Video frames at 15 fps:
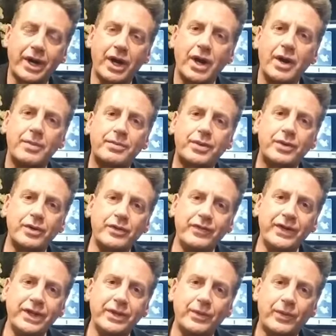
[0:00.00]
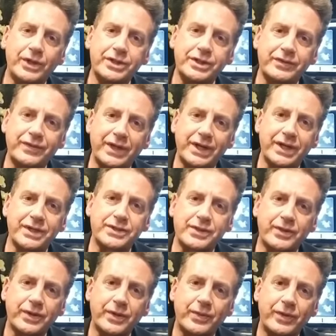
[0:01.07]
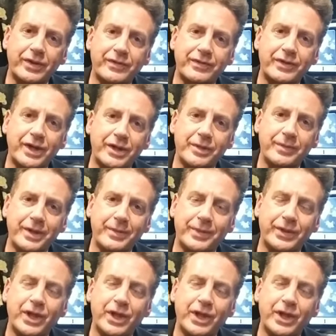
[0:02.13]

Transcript: proving that what you've done has already worked for other people.